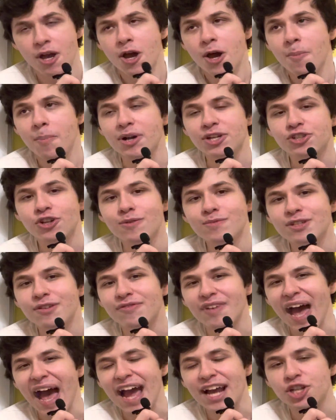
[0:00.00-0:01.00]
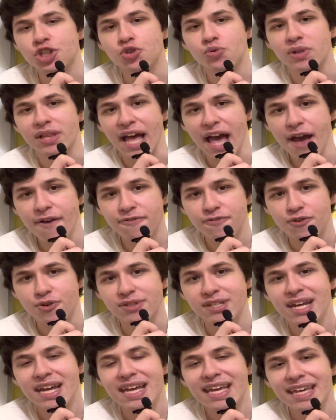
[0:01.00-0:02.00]
but but in terms of actual
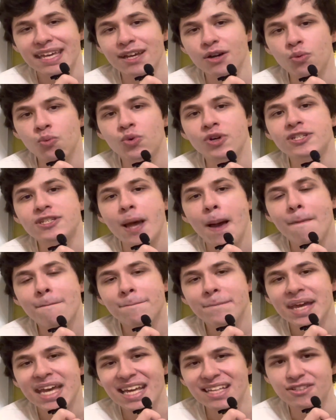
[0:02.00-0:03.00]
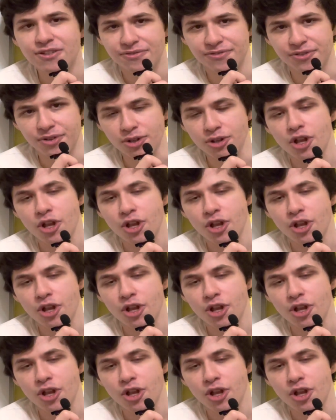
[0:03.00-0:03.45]
effort, it was pitiful